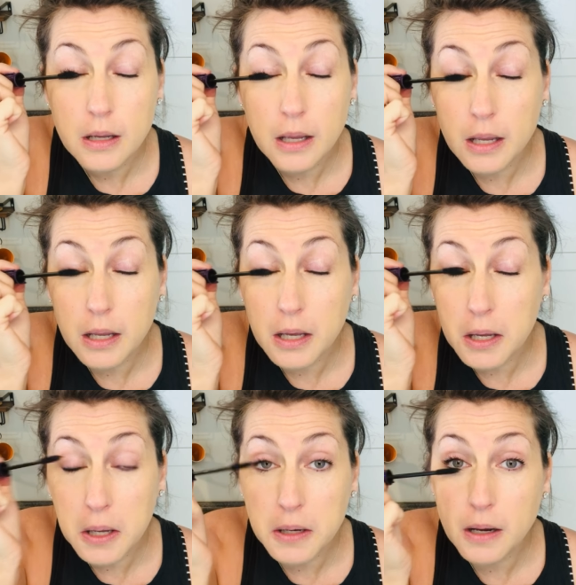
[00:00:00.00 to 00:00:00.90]

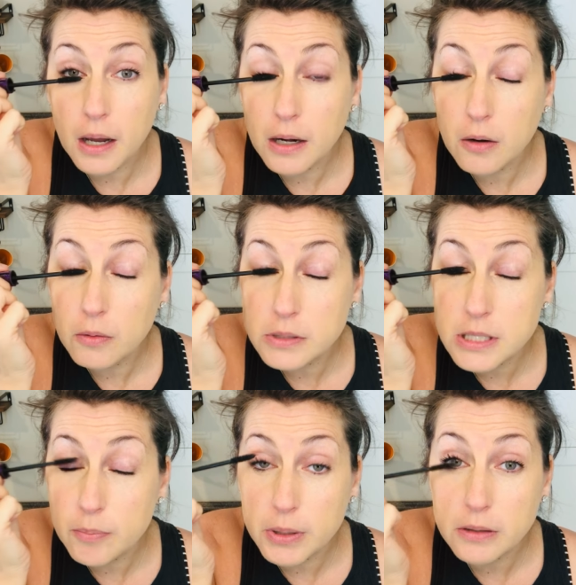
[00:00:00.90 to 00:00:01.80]
And I don't
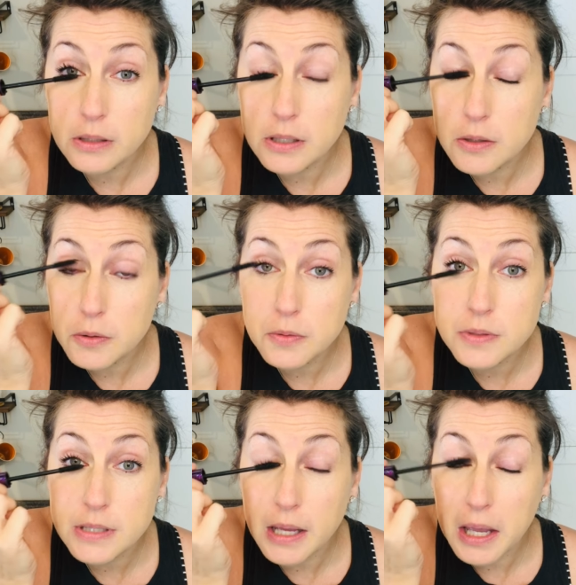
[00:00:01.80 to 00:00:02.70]
typically
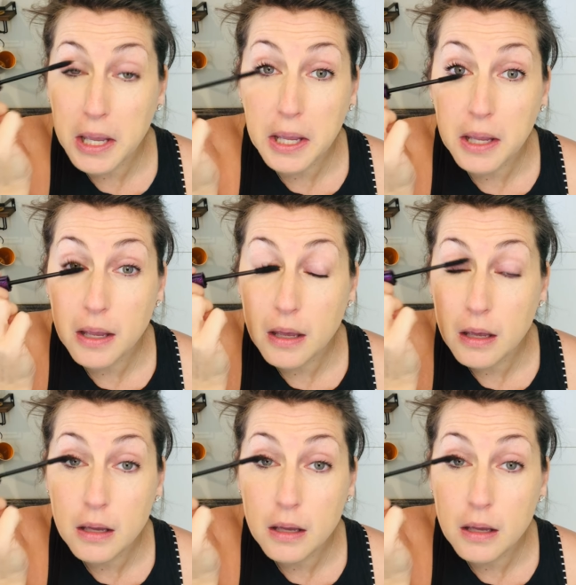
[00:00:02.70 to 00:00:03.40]
use a